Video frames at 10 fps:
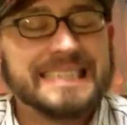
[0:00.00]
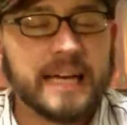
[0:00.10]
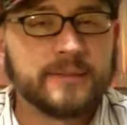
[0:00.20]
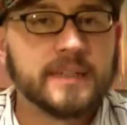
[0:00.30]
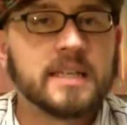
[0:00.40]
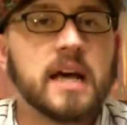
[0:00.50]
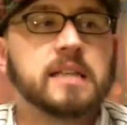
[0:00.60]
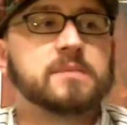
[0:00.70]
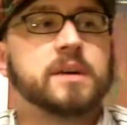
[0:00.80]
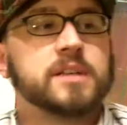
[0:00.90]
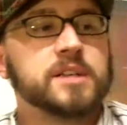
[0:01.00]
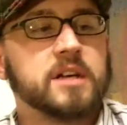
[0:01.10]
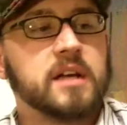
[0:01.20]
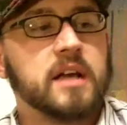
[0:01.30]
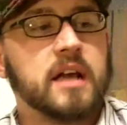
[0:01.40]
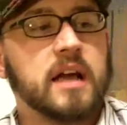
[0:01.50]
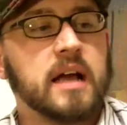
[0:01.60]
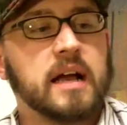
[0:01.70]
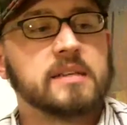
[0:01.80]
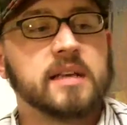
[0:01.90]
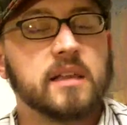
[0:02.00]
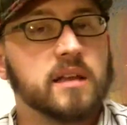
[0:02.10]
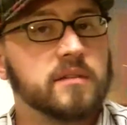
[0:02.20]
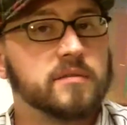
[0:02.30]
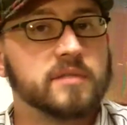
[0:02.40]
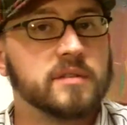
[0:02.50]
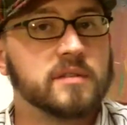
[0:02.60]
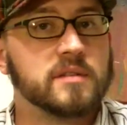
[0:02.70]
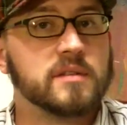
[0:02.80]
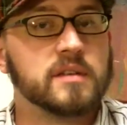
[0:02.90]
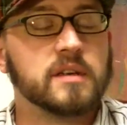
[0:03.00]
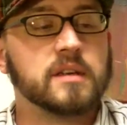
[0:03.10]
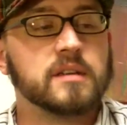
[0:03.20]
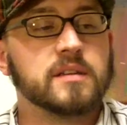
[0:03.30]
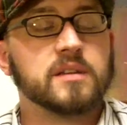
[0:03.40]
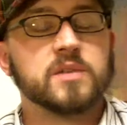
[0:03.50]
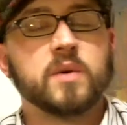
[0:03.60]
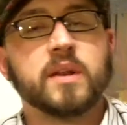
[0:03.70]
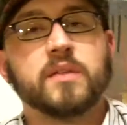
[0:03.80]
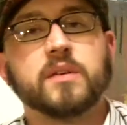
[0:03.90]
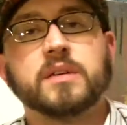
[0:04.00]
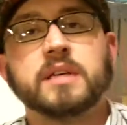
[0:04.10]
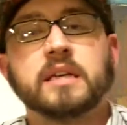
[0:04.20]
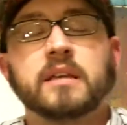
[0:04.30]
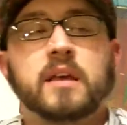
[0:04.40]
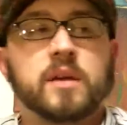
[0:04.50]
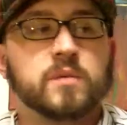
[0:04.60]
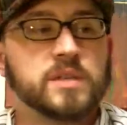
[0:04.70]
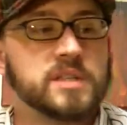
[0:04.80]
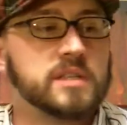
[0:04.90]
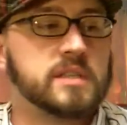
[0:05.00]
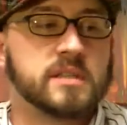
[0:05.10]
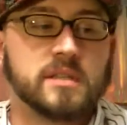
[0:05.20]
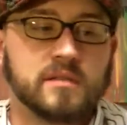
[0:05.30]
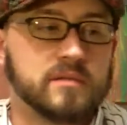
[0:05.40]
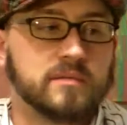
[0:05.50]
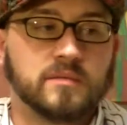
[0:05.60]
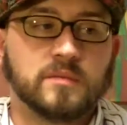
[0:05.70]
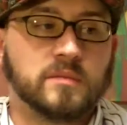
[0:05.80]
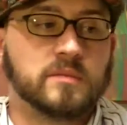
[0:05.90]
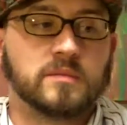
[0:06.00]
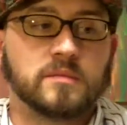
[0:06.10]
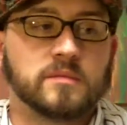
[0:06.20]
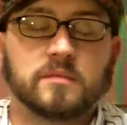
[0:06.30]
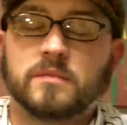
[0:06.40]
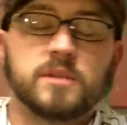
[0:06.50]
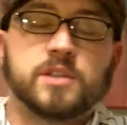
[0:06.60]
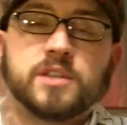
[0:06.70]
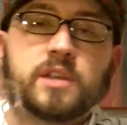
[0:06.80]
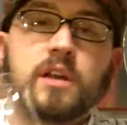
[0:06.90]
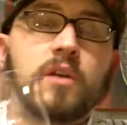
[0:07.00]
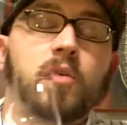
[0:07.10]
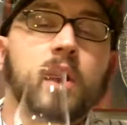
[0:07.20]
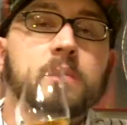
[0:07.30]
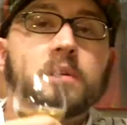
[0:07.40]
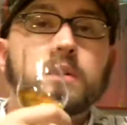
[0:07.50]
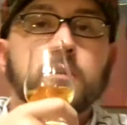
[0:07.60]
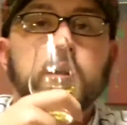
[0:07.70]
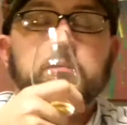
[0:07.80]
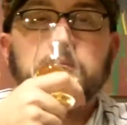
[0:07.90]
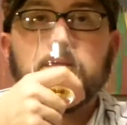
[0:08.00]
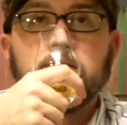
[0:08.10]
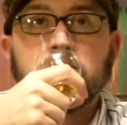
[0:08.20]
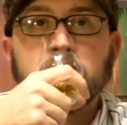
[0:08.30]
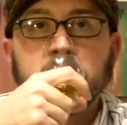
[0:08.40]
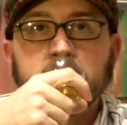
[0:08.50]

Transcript: Definitely not as much as I love the 2013, which is just an incredible, incredible bottle.